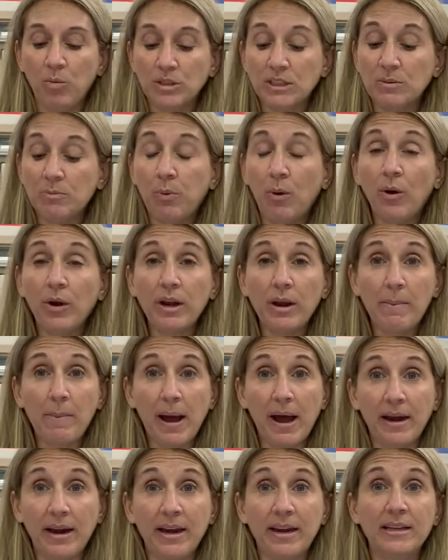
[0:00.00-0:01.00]
what's important
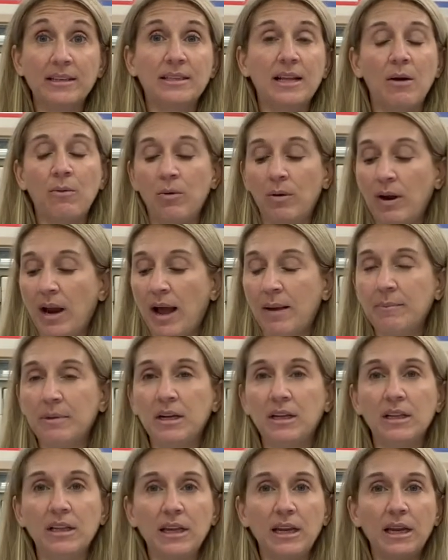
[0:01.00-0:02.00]
about it is that when I'm
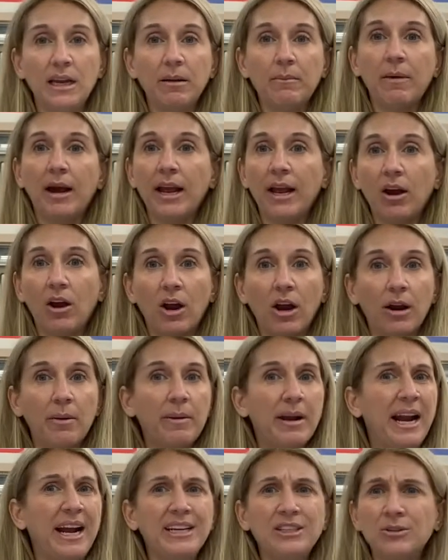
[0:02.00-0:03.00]
cleaning my arm,
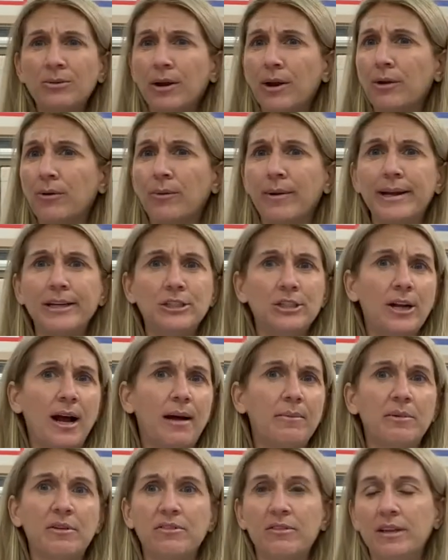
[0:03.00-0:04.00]
and I do a great
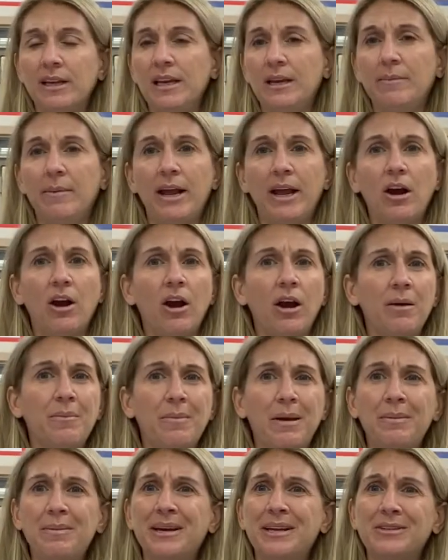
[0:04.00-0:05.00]
job of cleaning my arm,
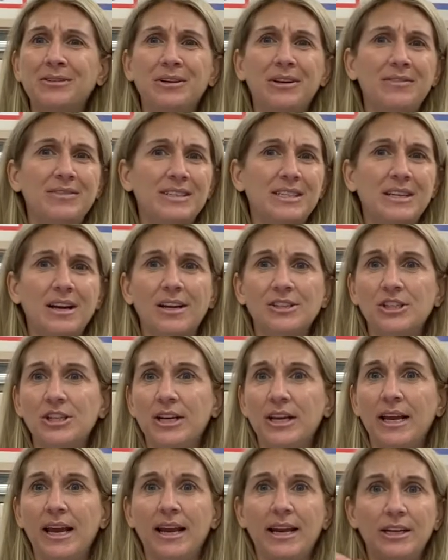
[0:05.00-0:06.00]
maybe I don't even touch it
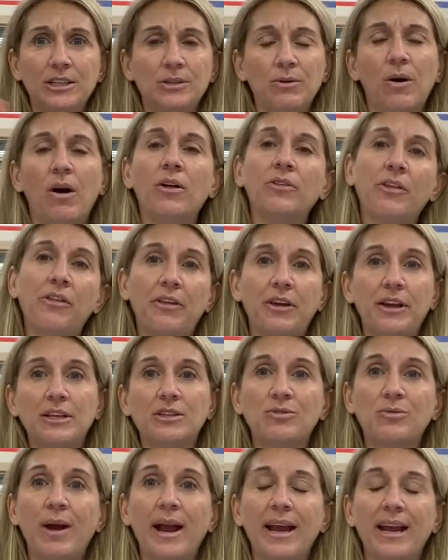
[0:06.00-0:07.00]
again, I do all the things
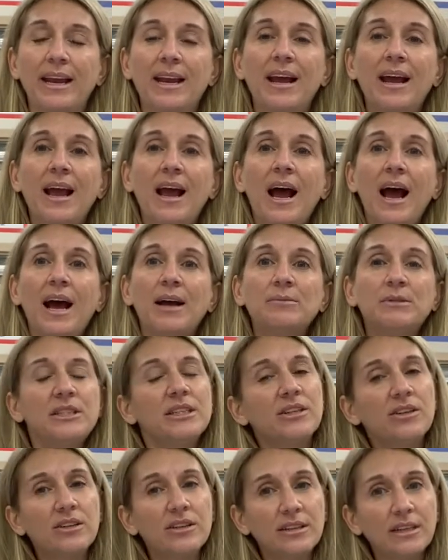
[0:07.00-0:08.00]
right, I'm
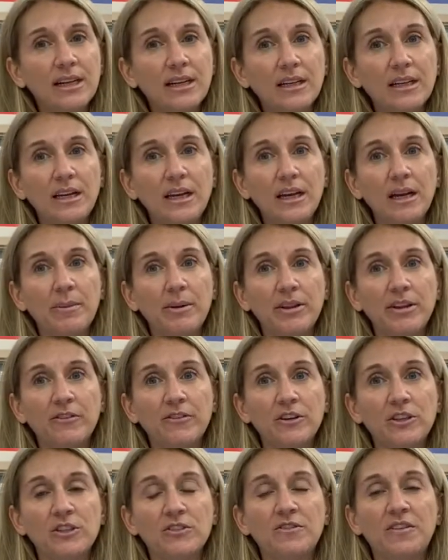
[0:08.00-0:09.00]
still only cleaning about the
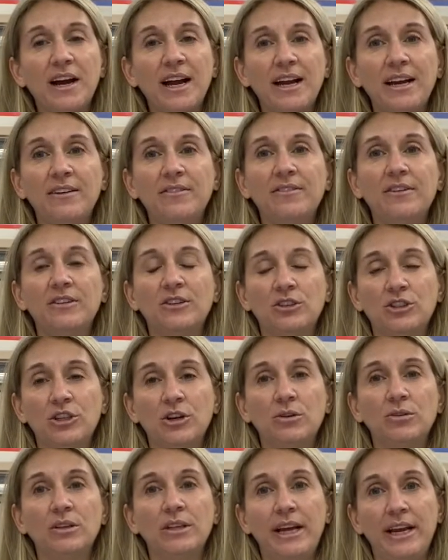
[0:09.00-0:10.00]
first five or
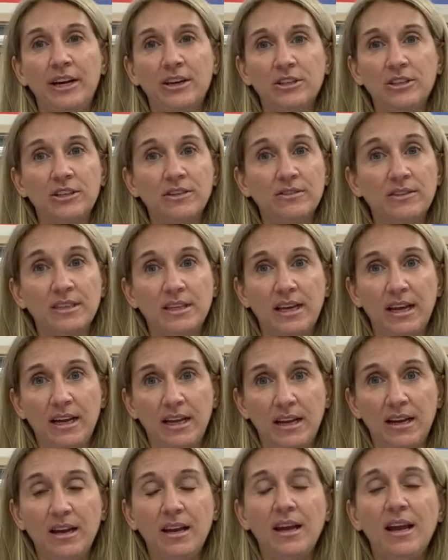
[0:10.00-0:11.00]
so layers of
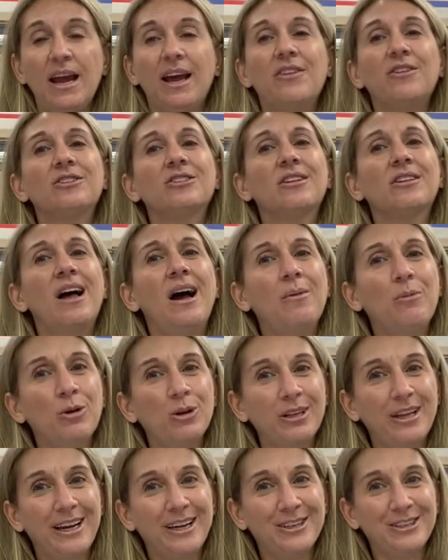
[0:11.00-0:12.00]
skin, and there's a lot more
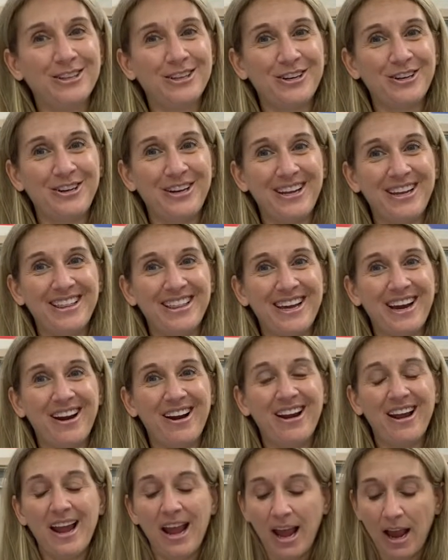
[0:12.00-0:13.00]
layers underneath
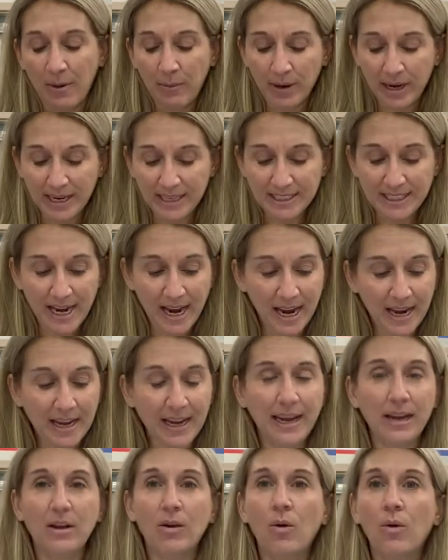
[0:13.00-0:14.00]
there. And when I take
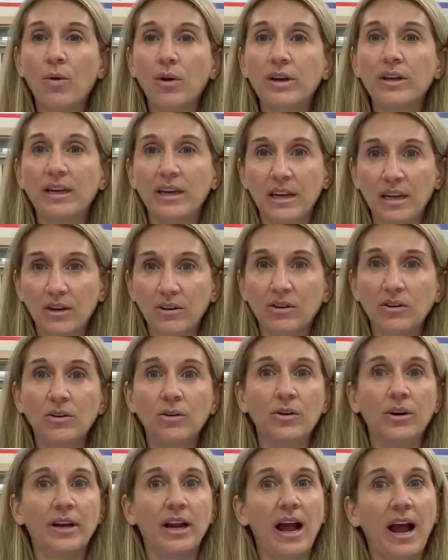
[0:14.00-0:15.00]
a cord needle
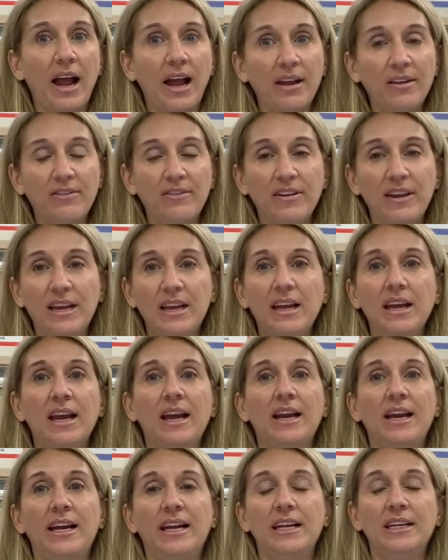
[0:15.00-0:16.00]
or an IV
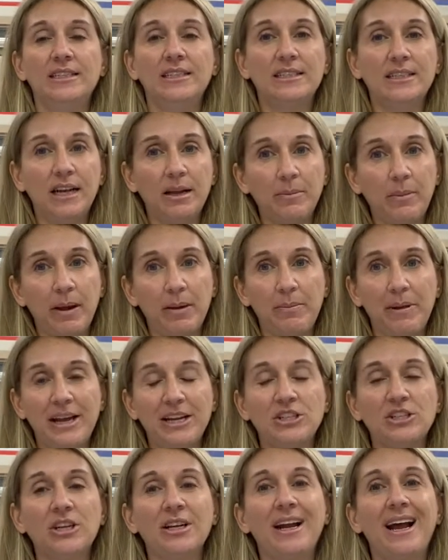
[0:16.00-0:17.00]
and I stick my
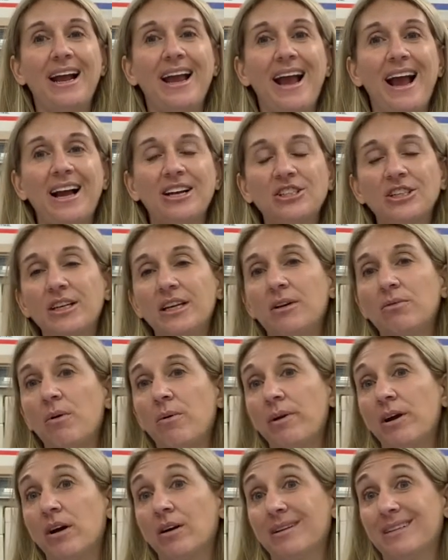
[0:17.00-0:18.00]
patient, I actually get what
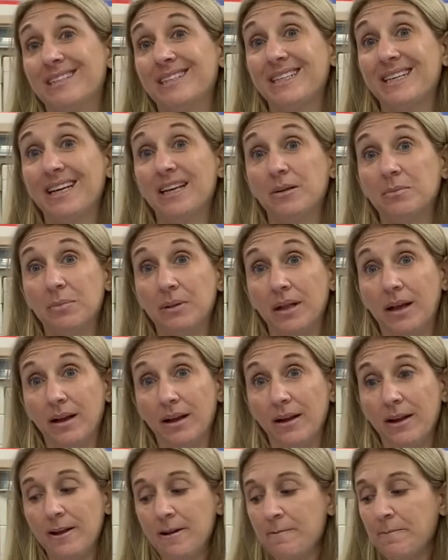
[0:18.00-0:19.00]
we call a skin
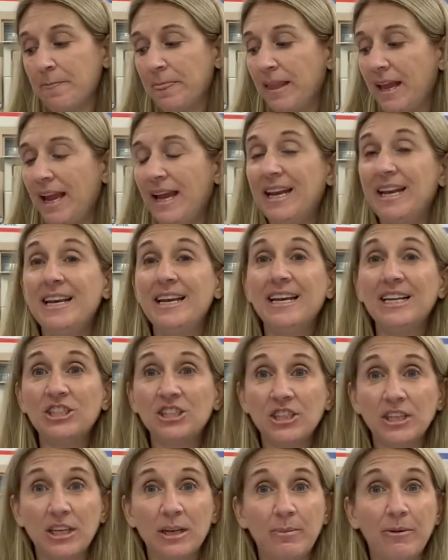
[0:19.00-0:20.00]
plug. And
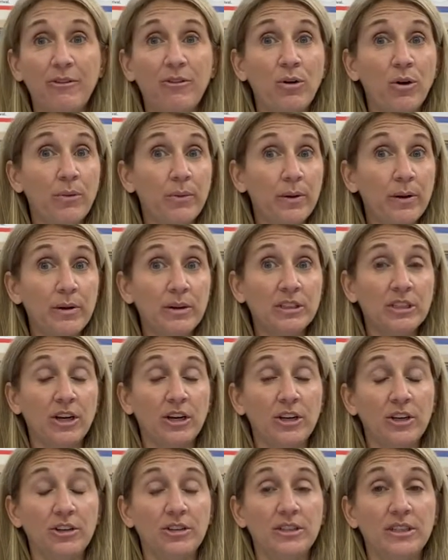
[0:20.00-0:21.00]
initially, before we
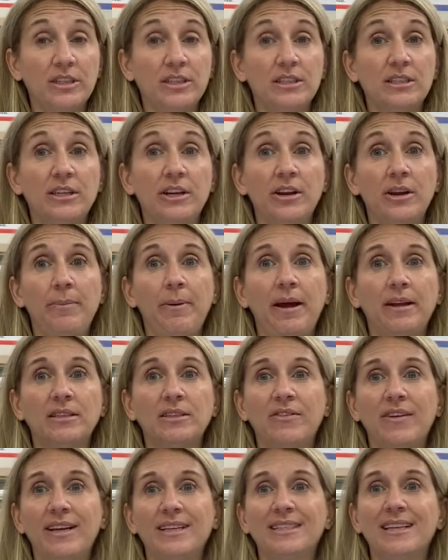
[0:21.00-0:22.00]
started using the SteriPath
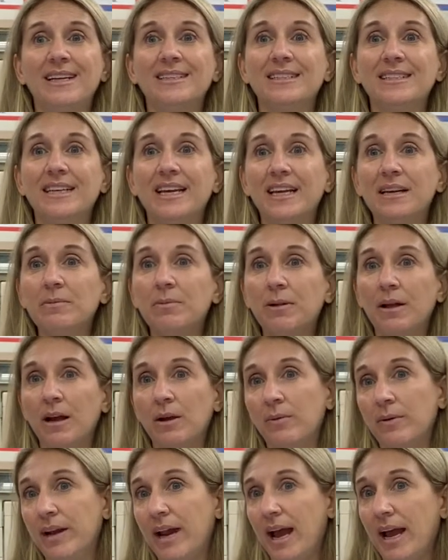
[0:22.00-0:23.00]
device, that skin
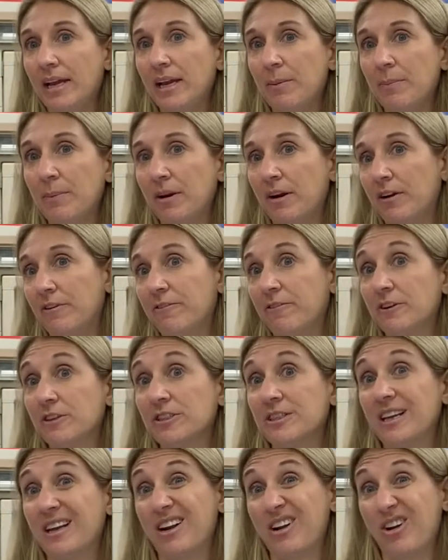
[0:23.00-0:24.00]
plug would end up in our first
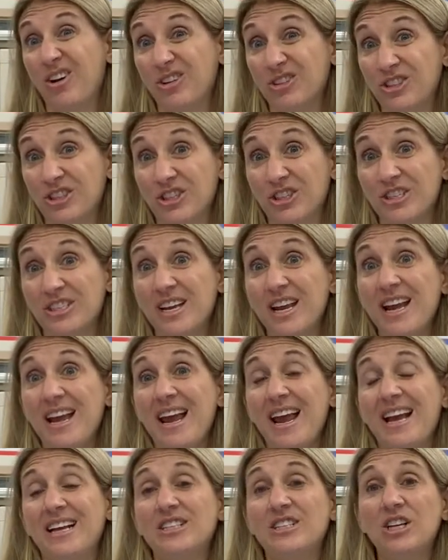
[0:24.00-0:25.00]
set of cultures.
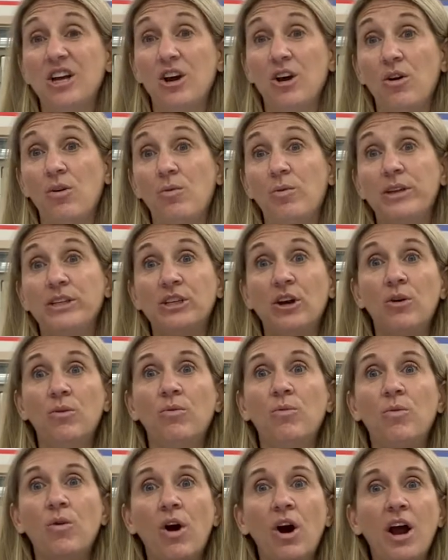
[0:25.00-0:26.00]
And so we
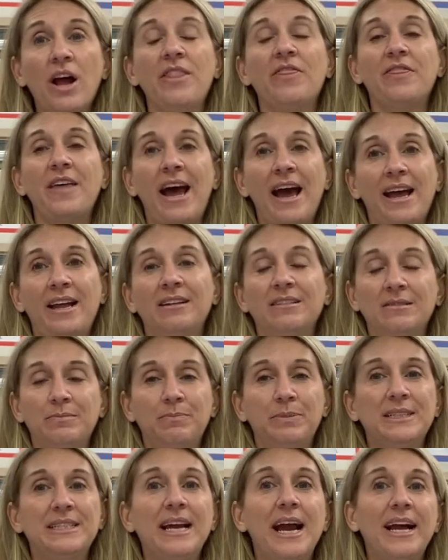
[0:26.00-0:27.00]
don't want that
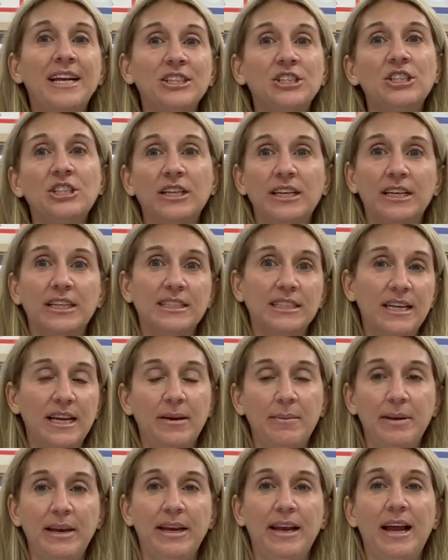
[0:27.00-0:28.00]
potentially uh,
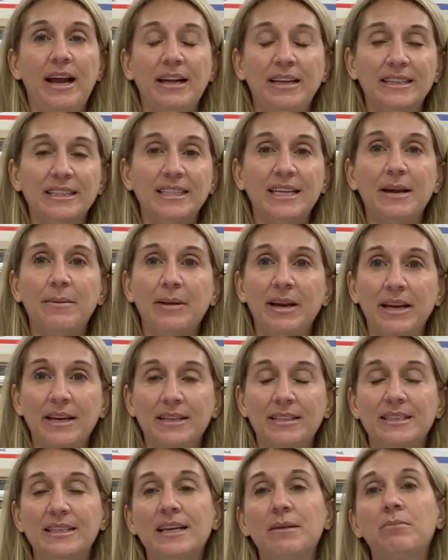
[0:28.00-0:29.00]

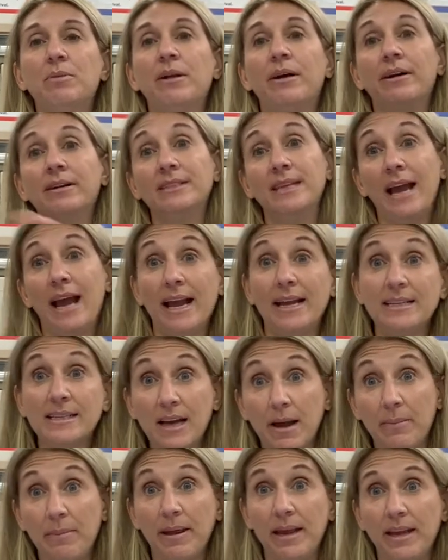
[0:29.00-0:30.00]
contaminated skin plug to end
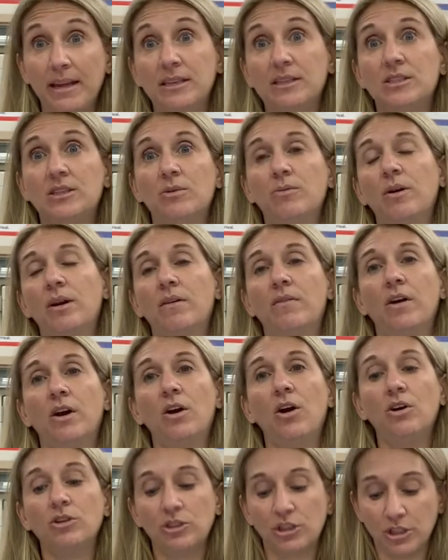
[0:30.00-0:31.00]
up into one of our
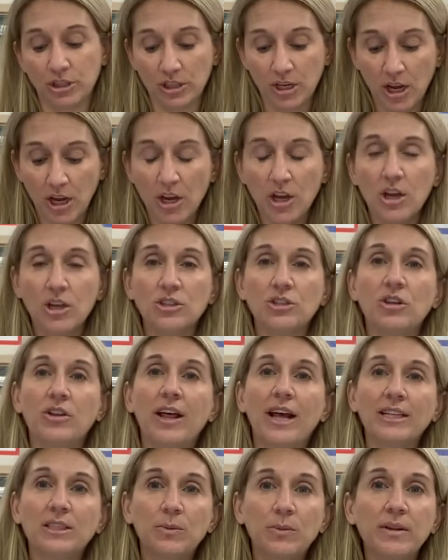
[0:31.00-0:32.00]
cultures. So
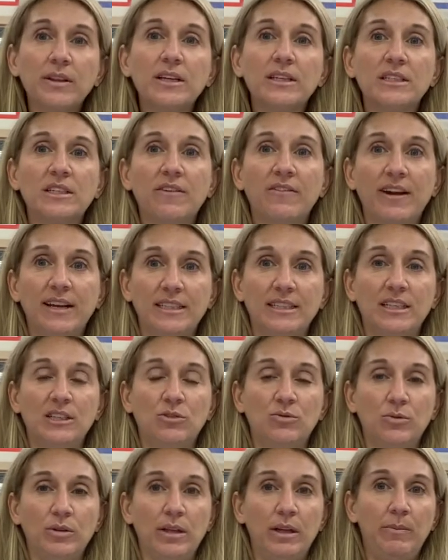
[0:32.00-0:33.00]
that's where this device
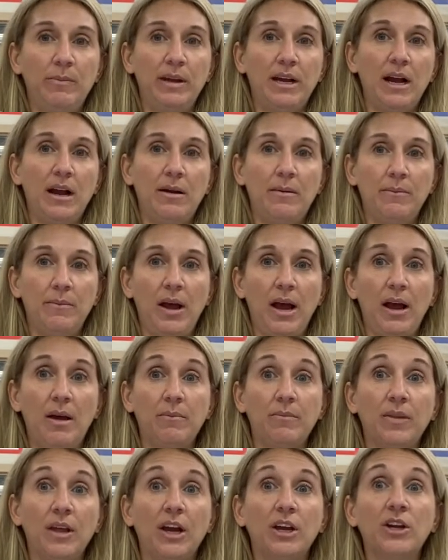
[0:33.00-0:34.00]
has really become
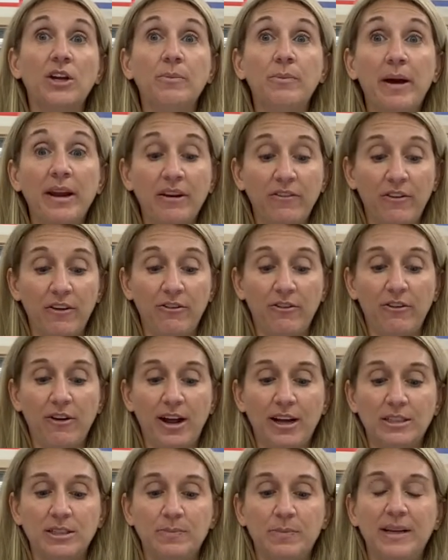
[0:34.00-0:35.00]
um, a good benefit for
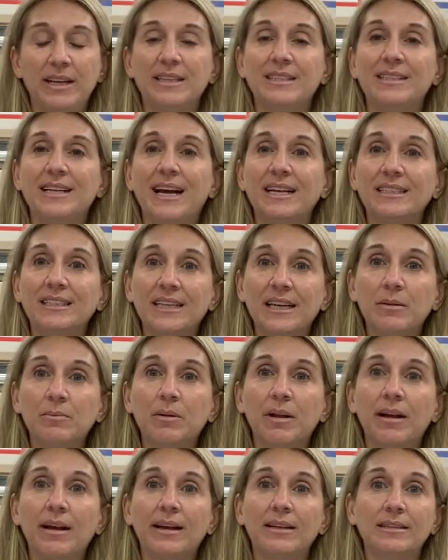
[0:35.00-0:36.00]
us because that skin
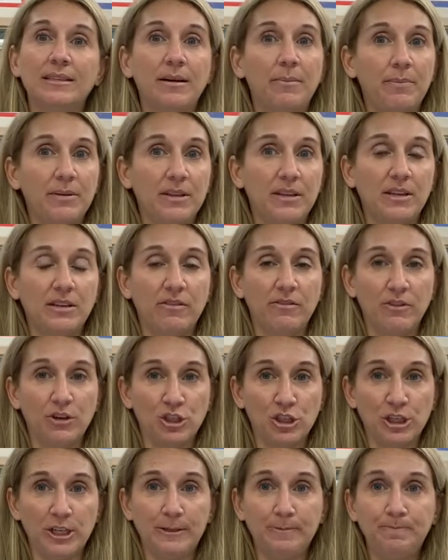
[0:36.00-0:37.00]
plug ends up in the
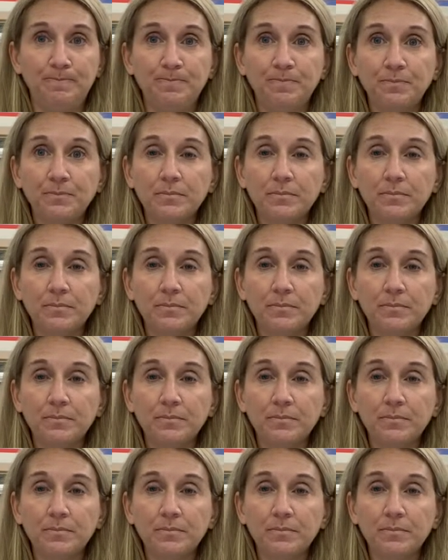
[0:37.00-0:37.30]
diversion